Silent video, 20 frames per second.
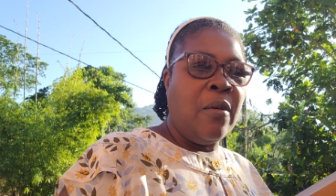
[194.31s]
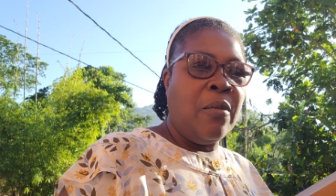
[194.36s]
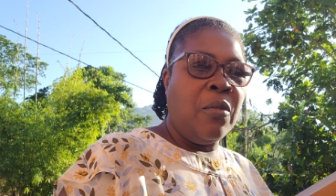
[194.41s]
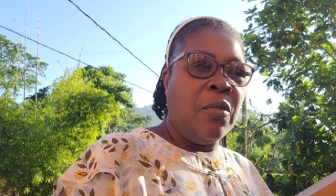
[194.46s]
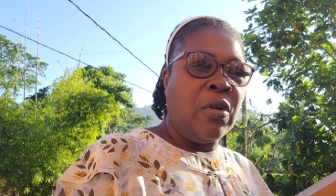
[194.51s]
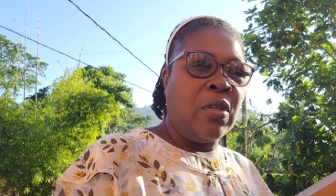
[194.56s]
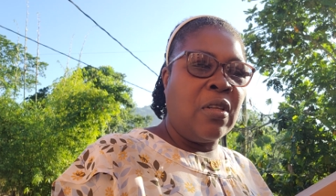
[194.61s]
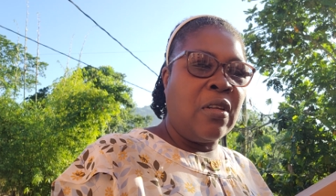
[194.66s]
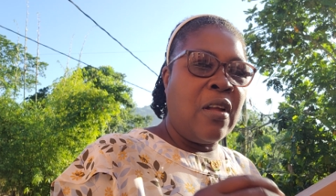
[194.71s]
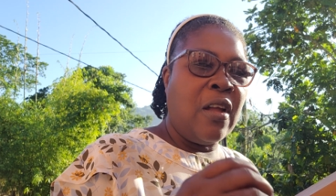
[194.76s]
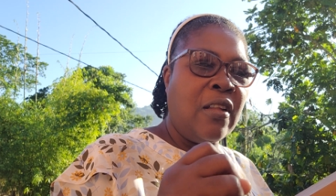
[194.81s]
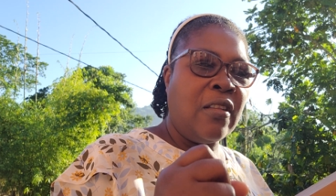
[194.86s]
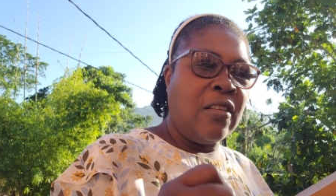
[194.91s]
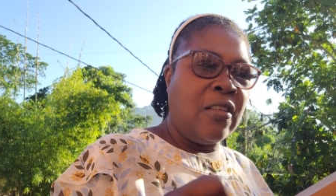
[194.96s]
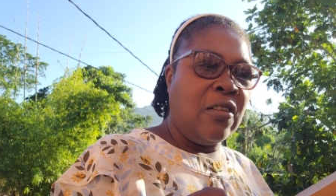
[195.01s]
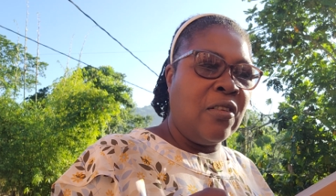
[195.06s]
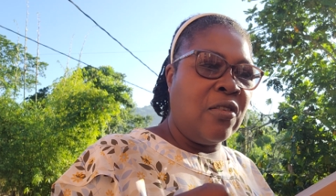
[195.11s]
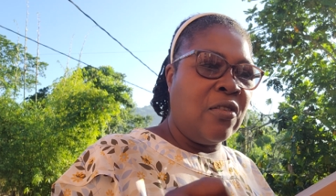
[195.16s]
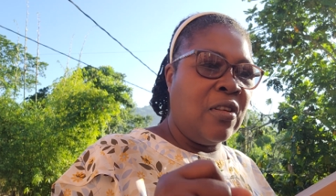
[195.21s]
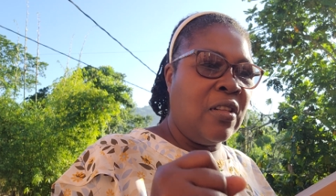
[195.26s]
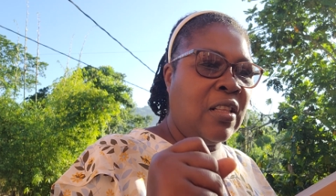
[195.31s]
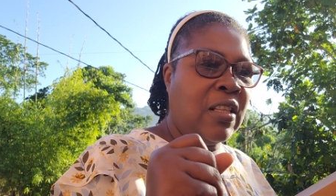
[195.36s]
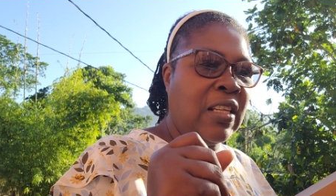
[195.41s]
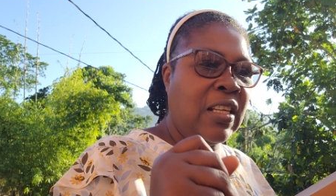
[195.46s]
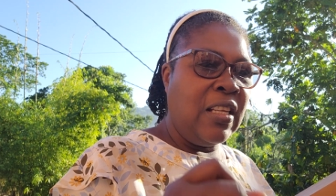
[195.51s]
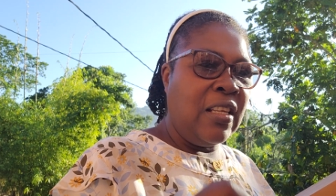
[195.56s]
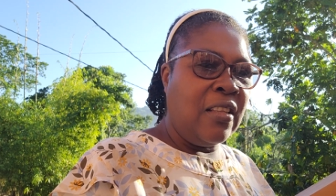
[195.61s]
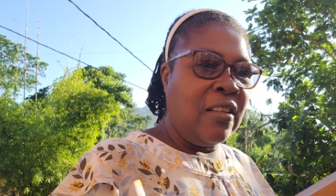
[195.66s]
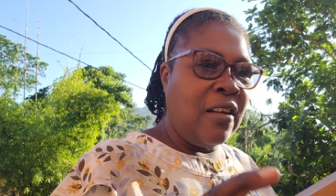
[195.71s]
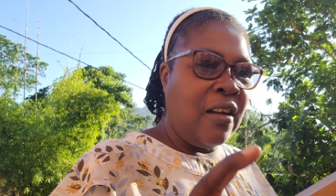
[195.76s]
But continue to
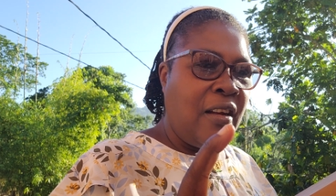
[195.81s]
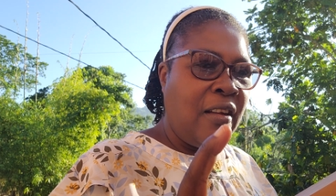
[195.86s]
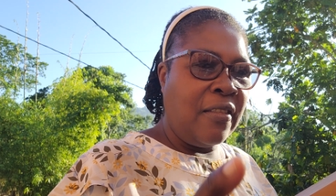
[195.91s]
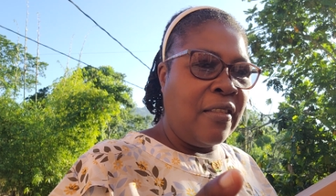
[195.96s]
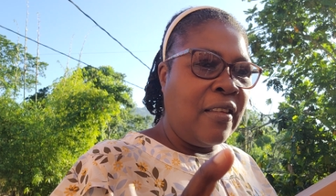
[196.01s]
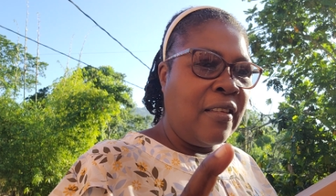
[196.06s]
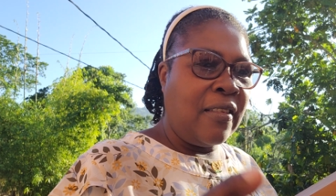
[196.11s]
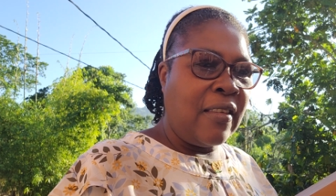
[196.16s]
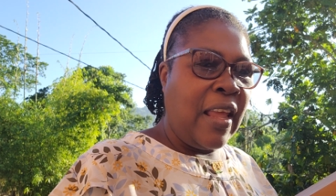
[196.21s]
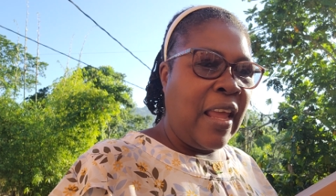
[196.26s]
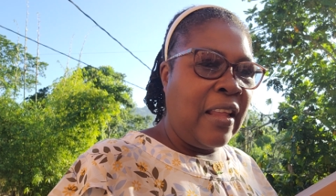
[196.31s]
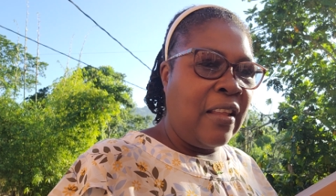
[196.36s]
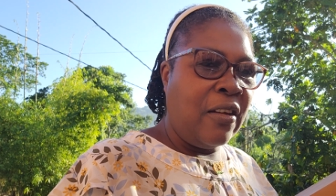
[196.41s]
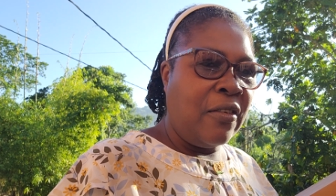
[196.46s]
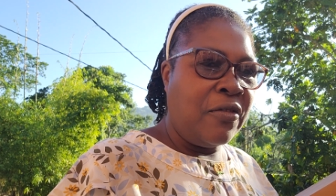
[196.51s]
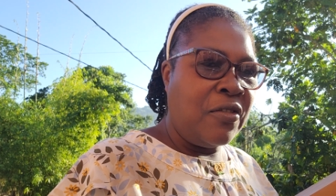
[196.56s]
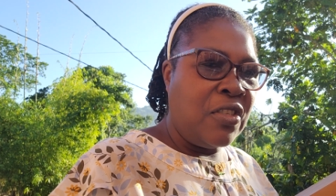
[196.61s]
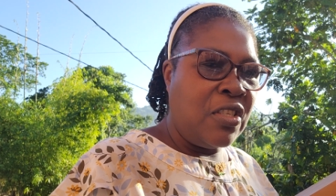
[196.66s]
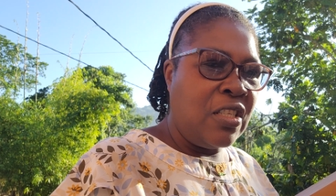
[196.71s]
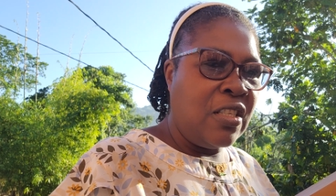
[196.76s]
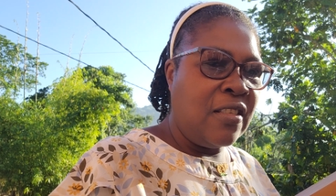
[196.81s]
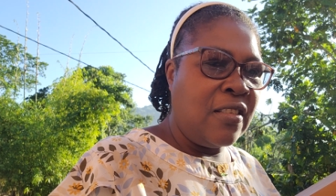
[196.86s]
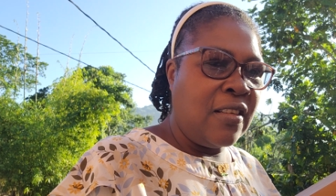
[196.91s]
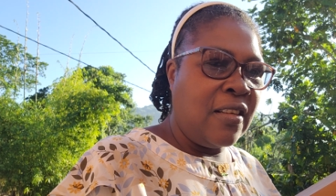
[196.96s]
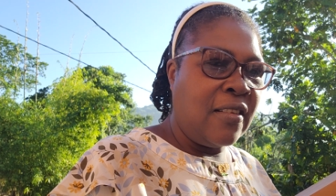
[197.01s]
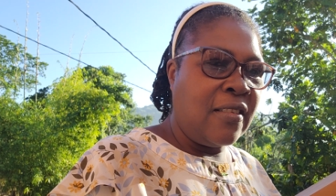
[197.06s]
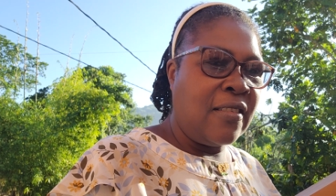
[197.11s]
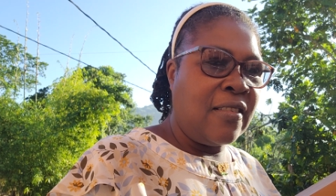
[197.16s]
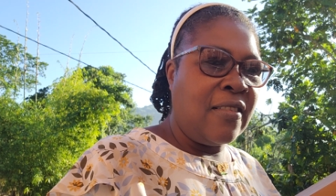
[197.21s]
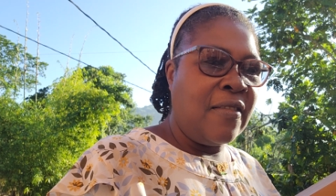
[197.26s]
lean on the side of
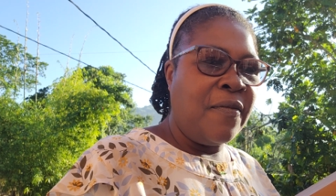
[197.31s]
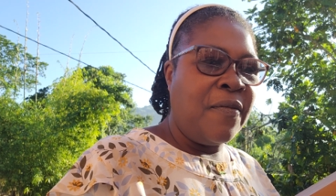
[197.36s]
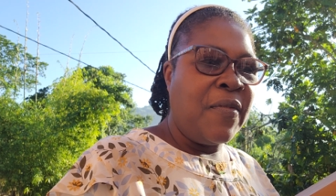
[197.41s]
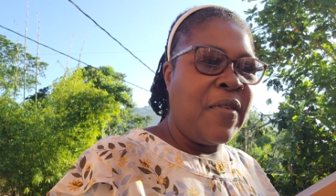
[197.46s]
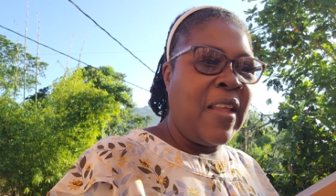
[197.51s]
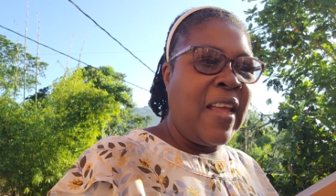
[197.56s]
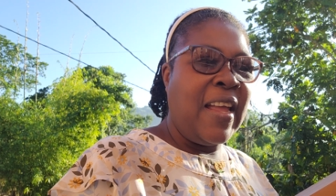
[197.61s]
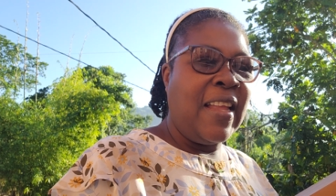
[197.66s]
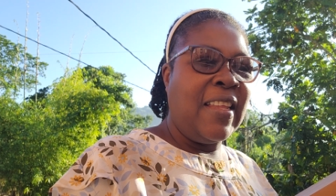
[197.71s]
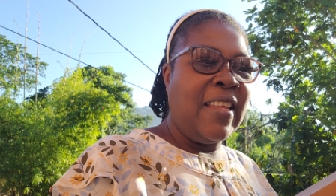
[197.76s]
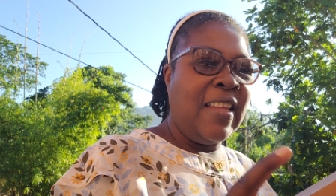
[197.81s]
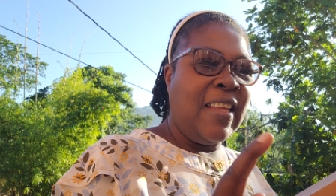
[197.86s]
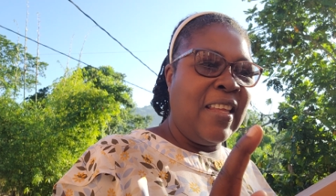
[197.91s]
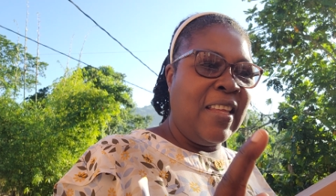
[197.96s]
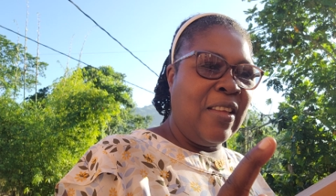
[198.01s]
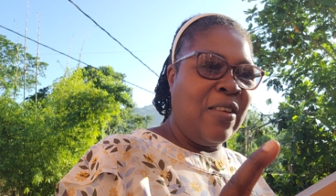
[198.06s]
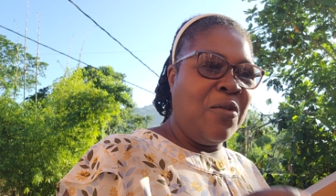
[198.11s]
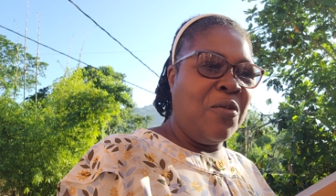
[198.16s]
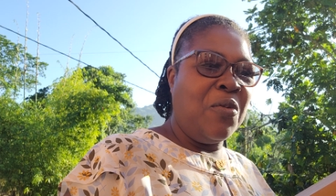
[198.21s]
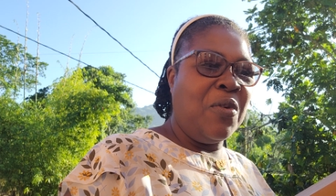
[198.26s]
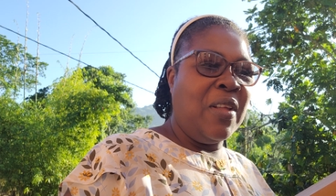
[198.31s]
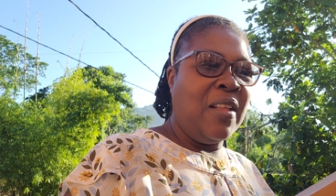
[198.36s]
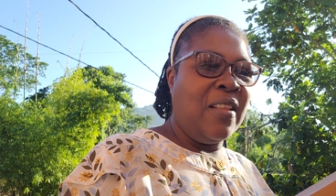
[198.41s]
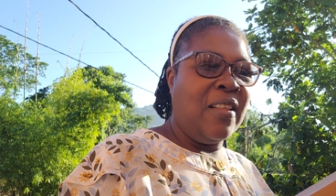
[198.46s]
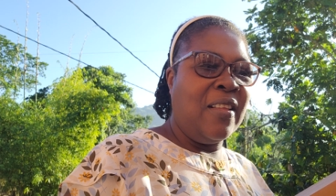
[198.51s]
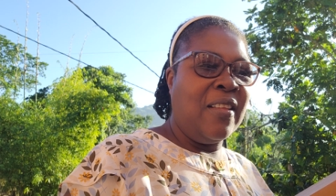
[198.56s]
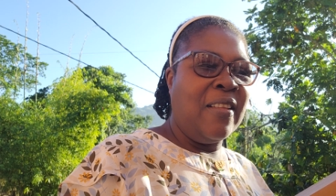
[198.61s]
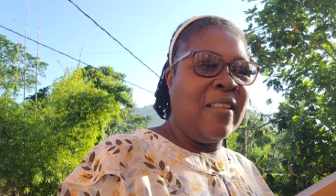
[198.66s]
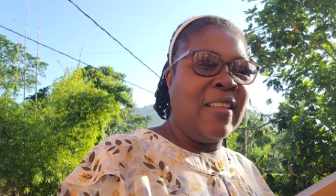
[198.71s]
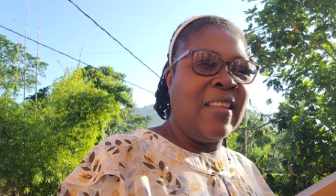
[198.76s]
Jesus. And he will
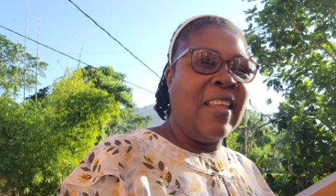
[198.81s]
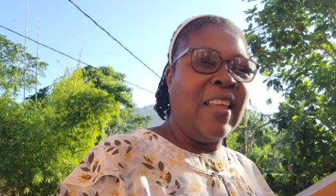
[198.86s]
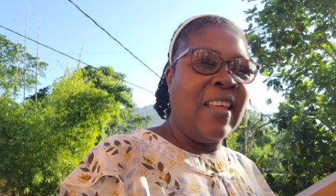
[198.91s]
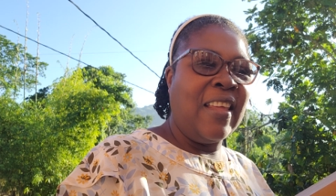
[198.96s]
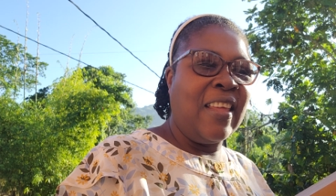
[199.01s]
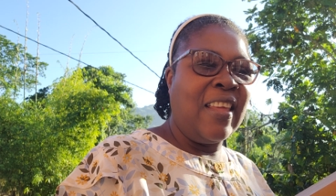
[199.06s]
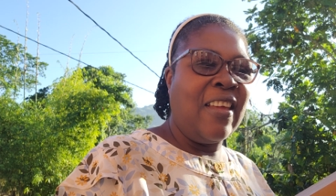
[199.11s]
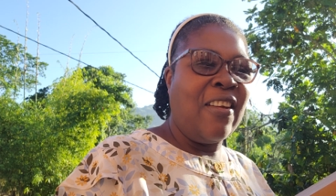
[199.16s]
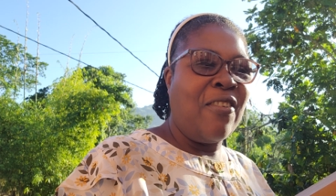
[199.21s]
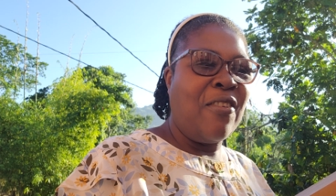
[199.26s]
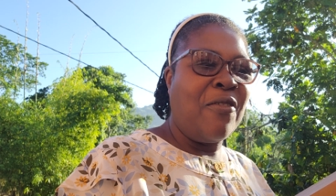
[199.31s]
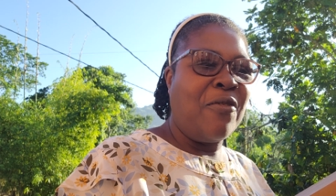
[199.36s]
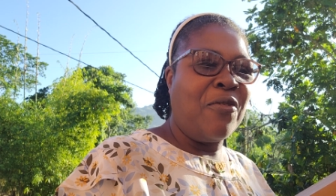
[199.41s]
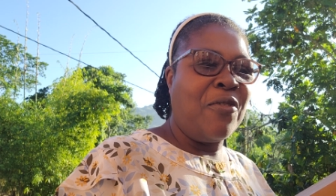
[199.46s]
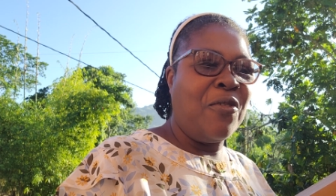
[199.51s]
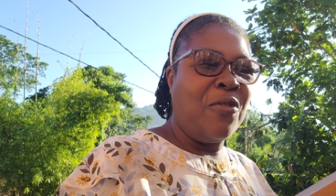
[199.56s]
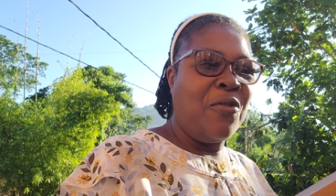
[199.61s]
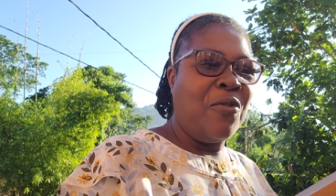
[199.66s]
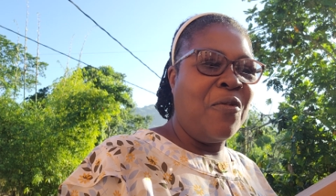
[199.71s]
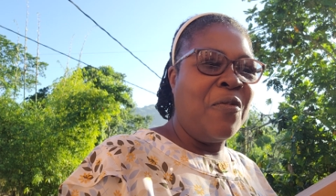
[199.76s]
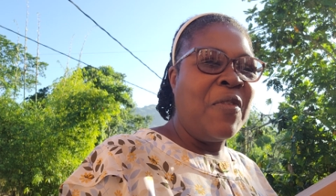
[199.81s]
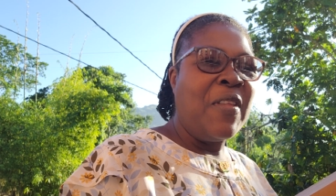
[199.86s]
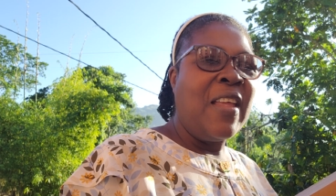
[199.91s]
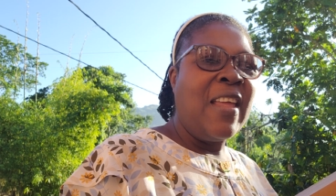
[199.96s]
take care of you.